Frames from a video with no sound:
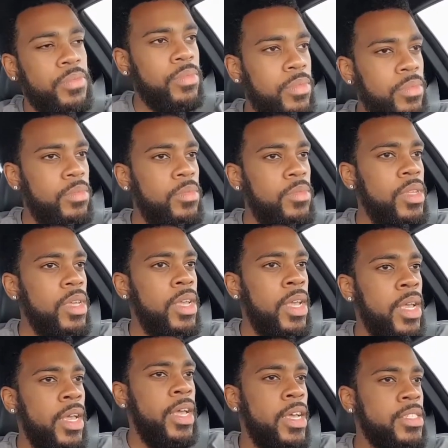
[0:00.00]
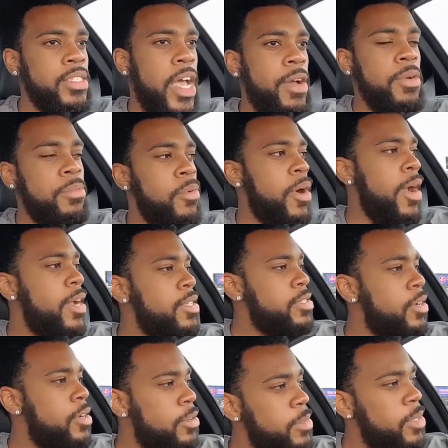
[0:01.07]
It's like what Brian told me. He
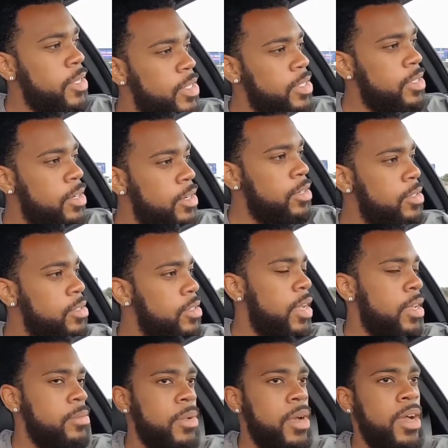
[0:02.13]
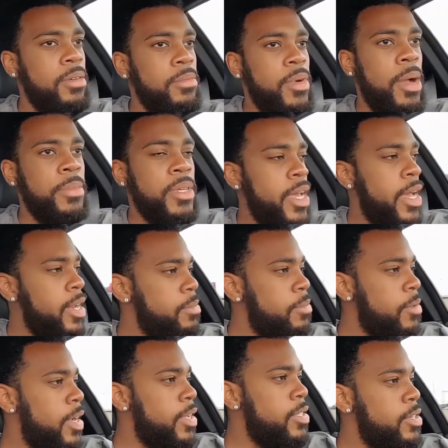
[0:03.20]
told my mechanic Brian told me.
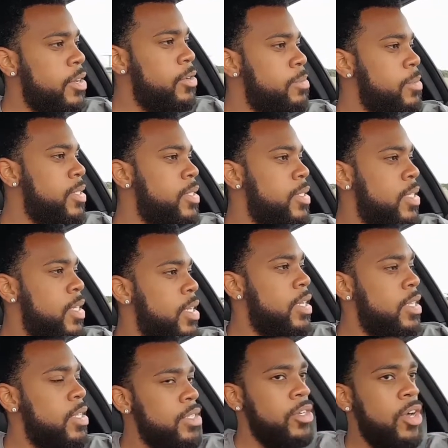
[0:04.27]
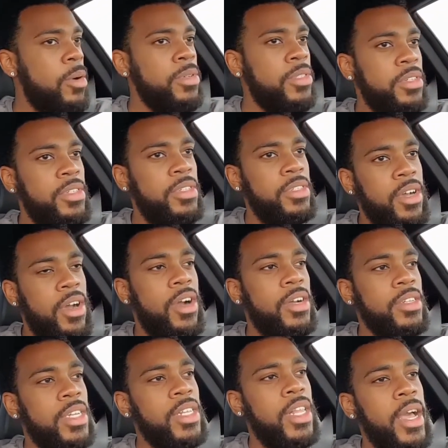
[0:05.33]
Turbos on these cars are like
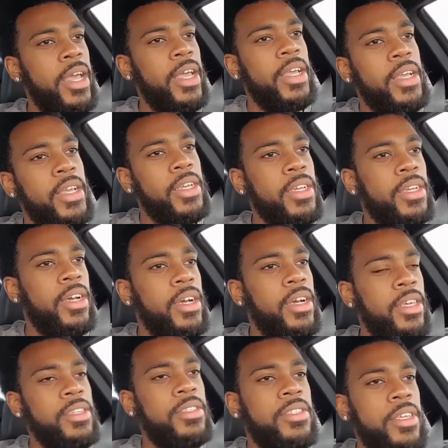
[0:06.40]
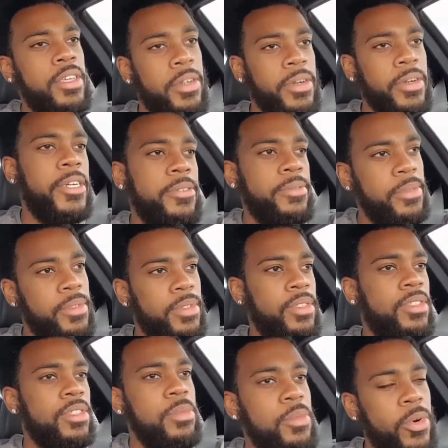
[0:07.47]
an e-cigarette. The more you
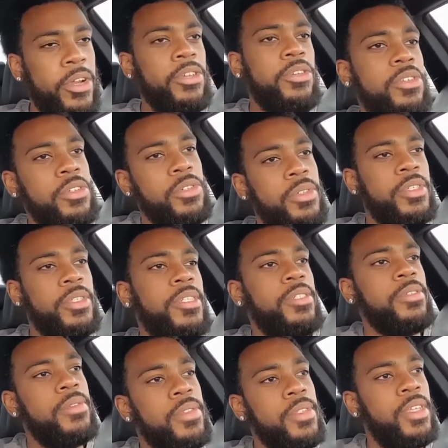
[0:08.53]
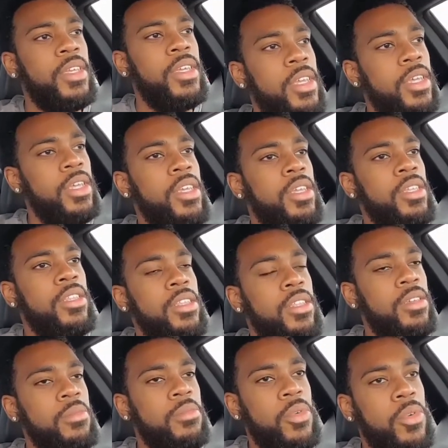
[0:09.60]
use it, the more it's
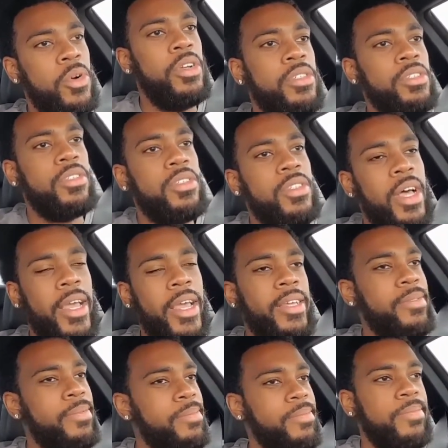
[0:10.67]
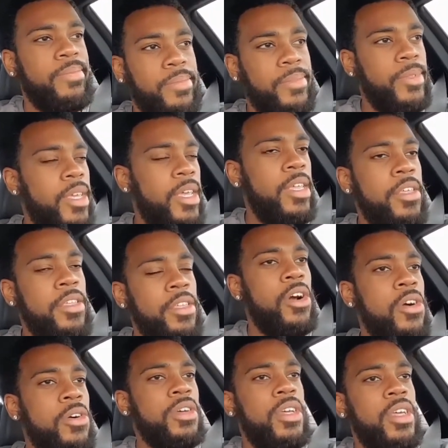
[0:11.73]
like it just all
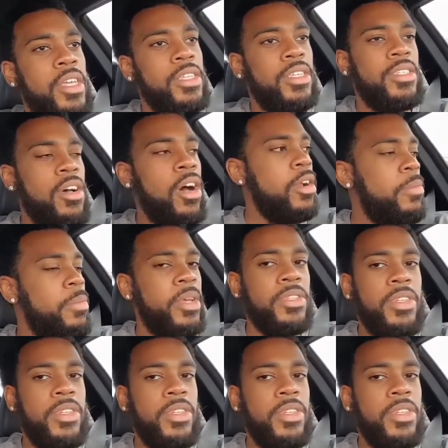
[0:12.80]
depends on how you use it.